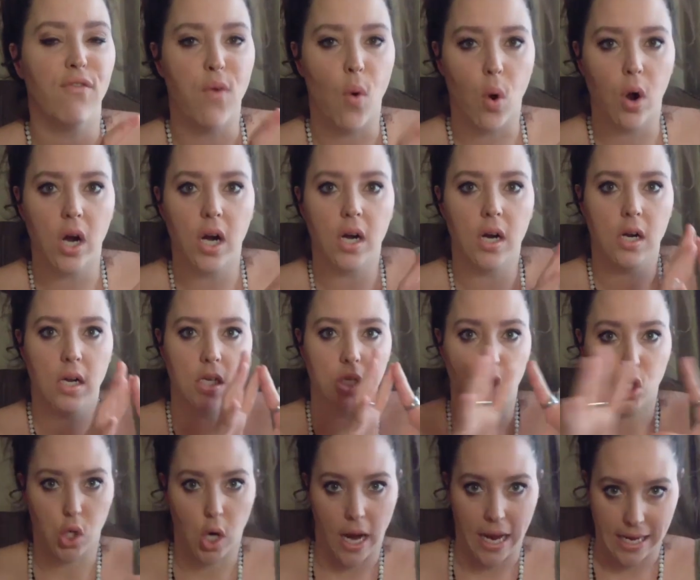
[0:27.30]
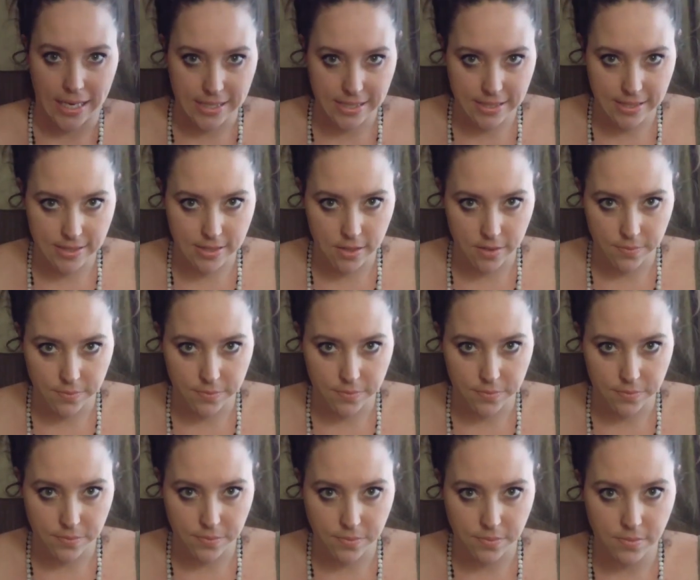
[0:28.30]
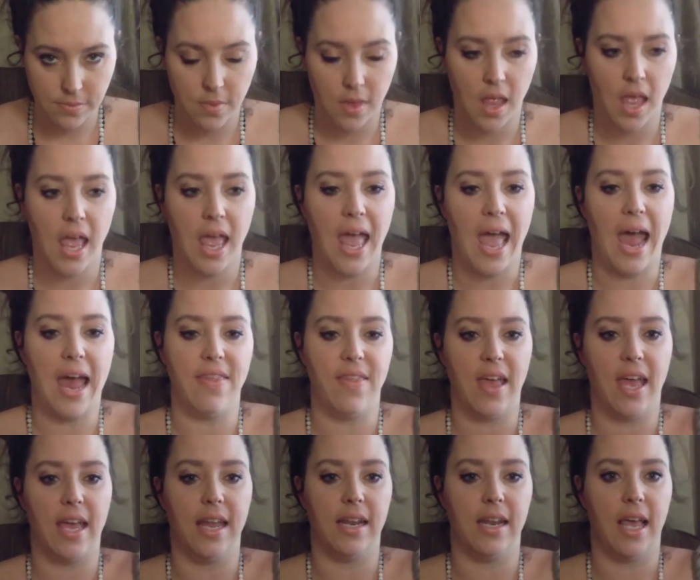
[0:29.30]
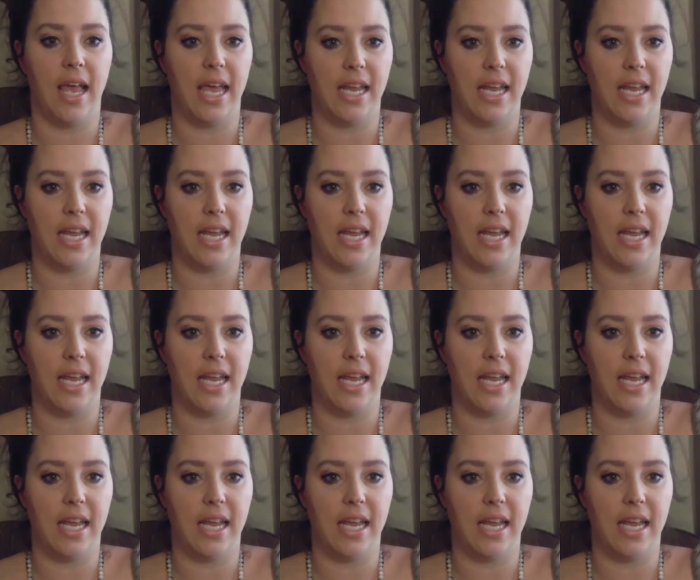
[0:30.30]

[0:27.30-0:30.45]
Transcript: four traits and then